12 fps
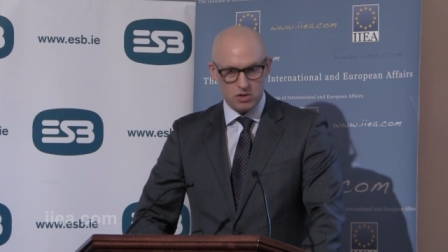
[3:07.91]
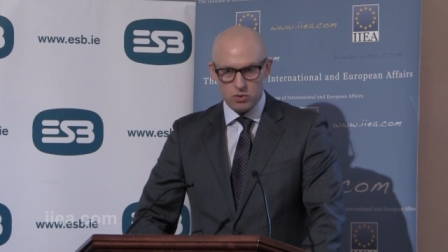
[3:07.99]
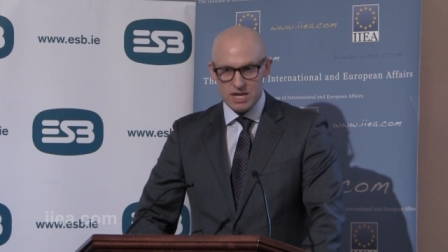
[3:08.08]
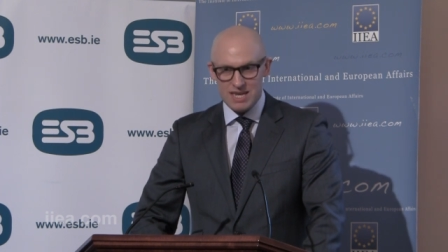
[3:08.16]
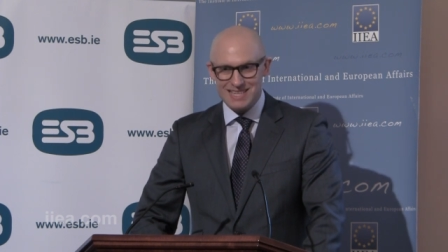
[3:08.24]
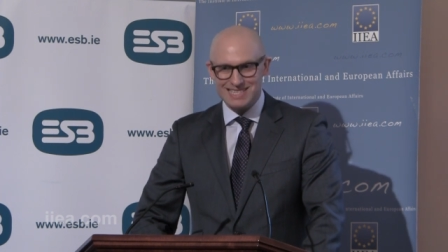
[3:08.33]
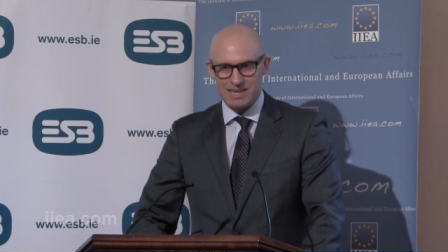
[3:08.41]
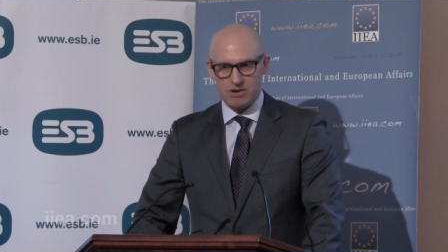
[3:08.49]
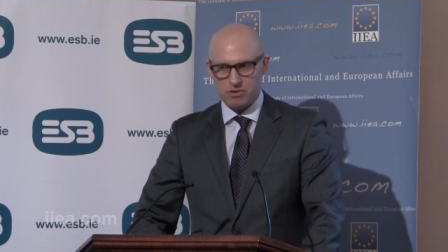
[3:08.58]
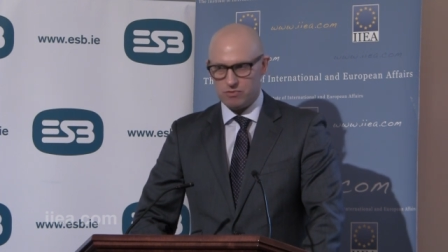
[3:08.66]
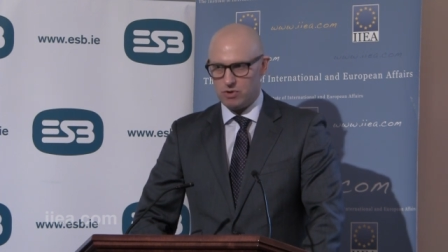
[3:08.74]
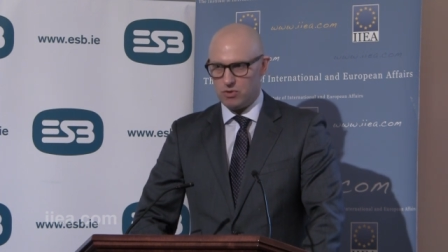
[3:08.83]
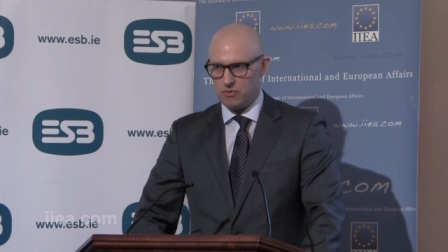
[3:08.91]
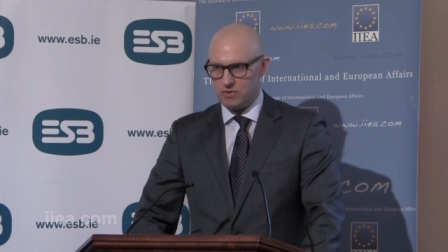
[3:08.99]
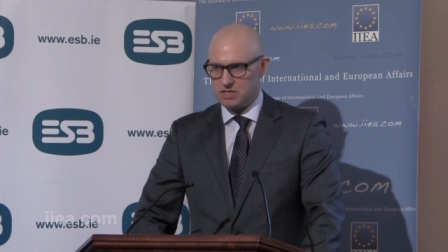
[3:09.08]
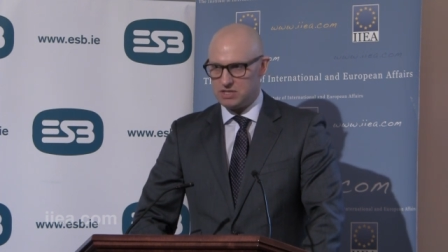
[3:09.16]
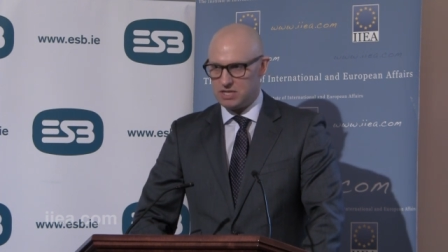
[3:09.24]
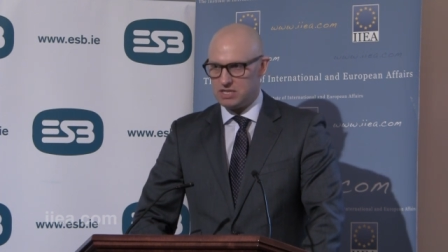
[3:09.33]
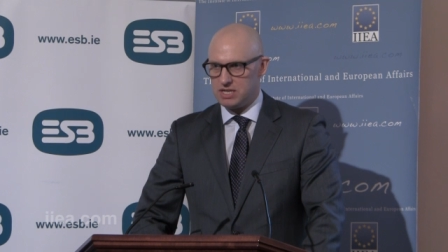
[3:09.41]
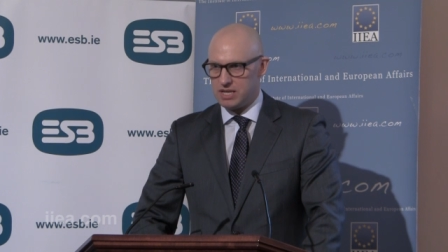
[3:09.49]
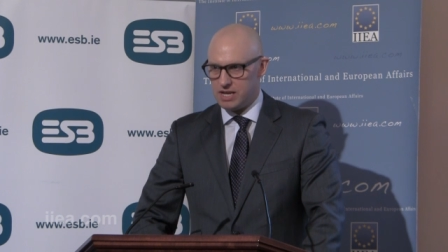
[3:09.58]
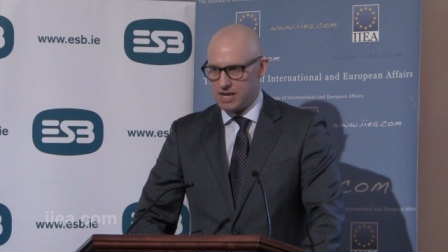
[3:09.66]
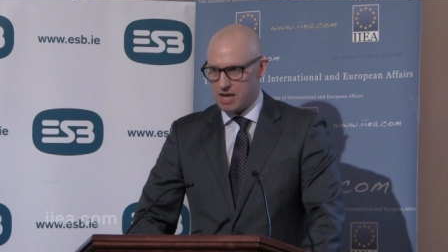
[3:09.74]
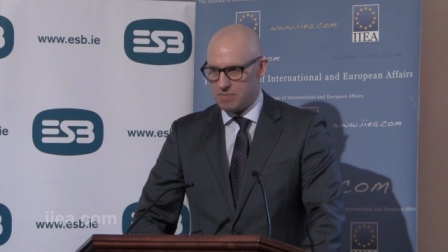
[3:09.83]
Or is there a role for the city
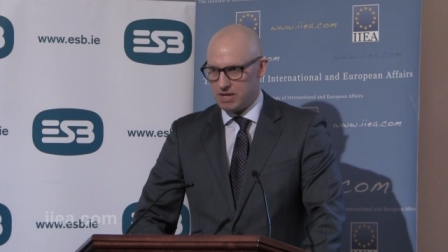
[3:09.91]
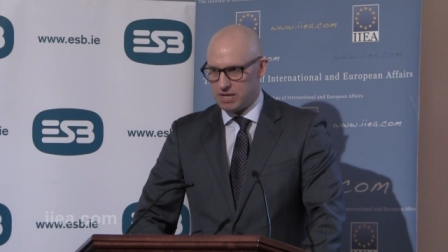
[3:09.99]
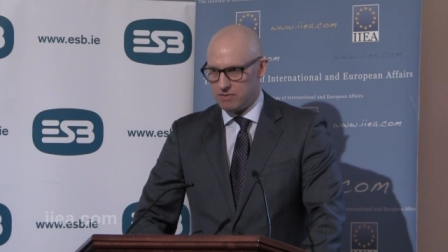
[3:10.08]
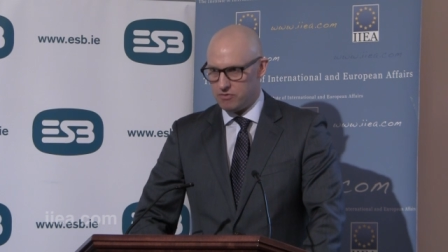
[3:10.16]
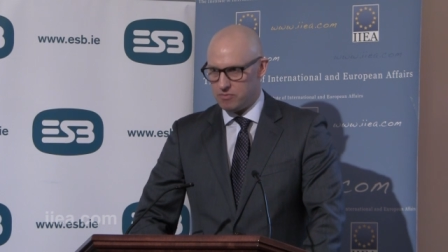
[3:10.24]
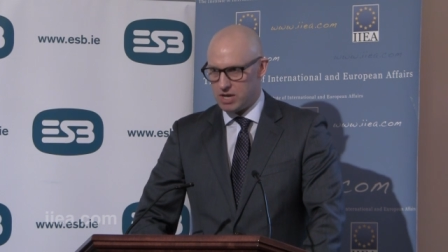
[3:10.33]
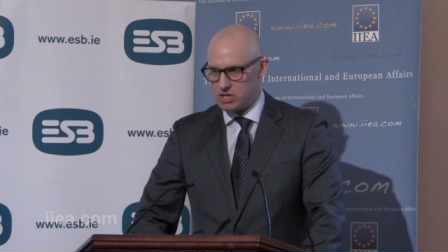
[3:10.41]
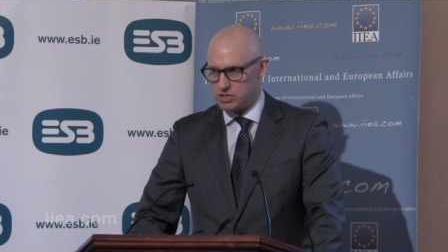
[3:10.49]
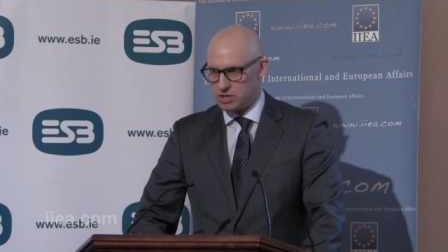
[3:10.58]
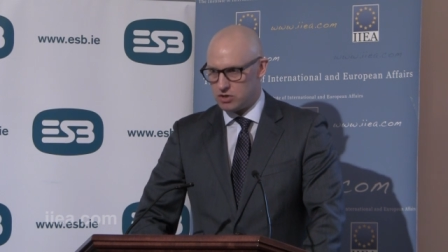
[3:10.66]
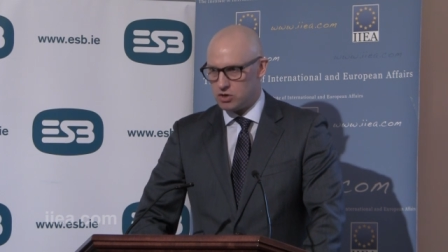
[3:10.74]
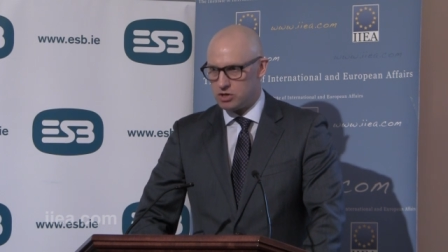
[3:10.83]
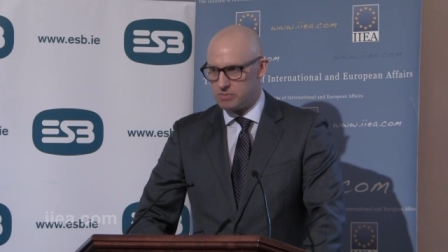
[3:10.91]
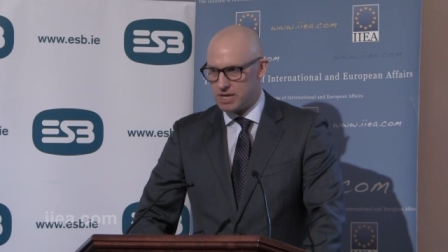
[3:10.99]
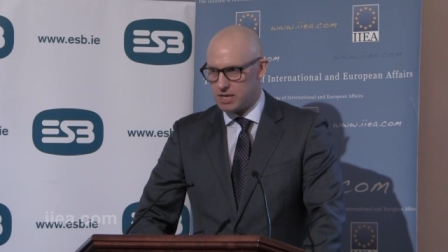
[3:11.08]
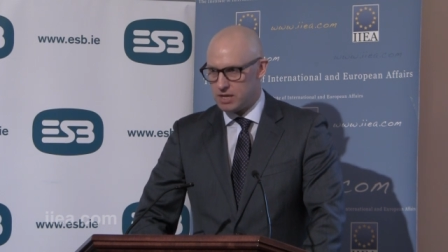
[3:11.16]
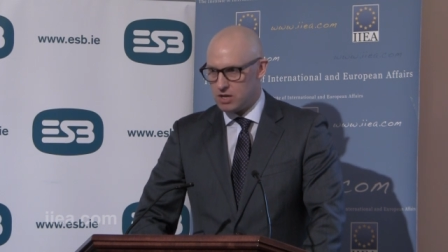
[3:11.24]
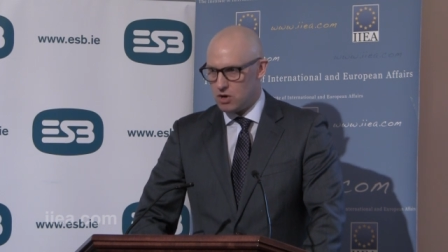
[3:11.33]
in enabling an information economy?